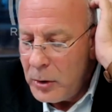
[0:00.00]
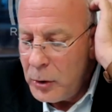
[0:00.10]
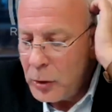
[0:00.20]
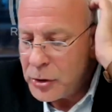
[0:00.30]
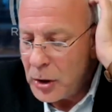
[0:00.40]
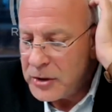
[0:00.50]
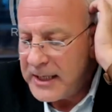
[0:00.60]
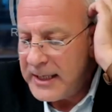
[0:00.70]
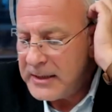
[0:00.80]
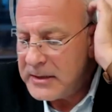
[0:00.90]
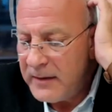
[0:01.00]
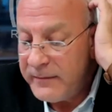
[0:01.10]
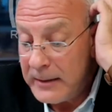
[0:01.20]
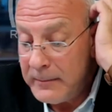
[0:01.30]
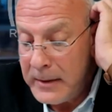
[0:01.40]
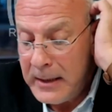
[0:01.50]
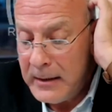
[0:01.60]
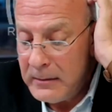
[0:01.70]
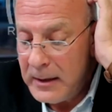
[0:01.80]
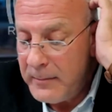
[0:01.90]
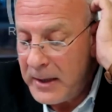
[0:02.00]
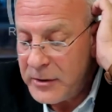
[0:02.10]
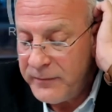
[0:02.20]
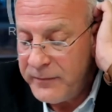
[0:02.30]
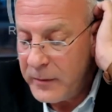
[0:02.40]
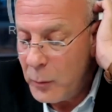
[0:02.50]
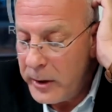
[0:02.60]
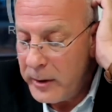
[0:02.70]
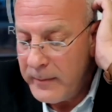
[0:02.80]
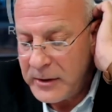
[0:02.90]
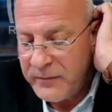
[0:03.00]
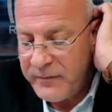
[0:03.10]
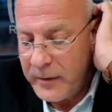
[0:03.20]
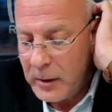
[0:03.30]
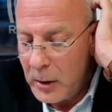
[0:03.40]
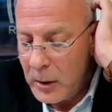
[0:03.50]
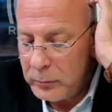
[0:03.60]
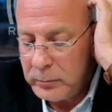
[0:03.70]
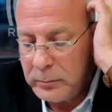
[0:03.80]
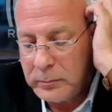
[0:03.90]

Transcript: You're going to start saying stuff like me, and it makes you feel weird, makes you feel old.